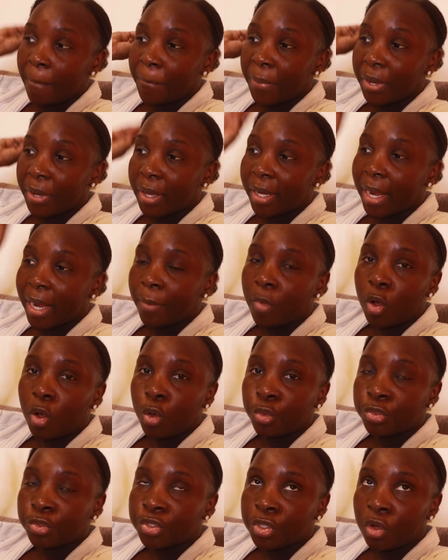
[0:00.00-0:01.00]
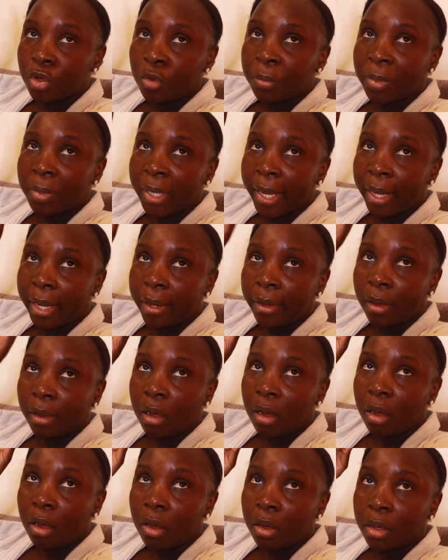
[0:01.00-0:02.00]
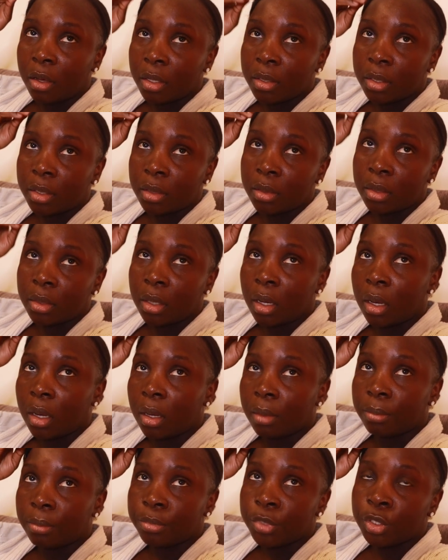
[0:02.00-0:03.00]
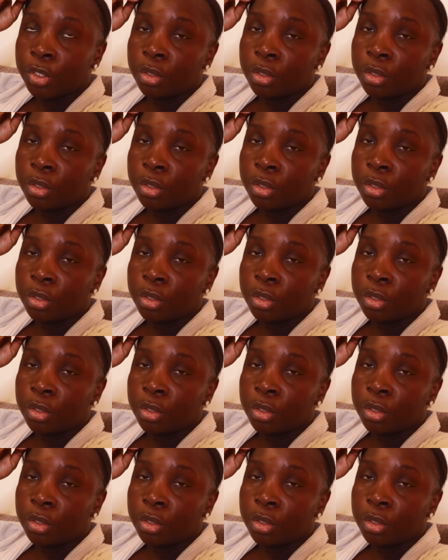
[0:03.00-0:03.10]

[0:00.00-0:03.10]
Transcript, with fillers: but I'm also planning on um,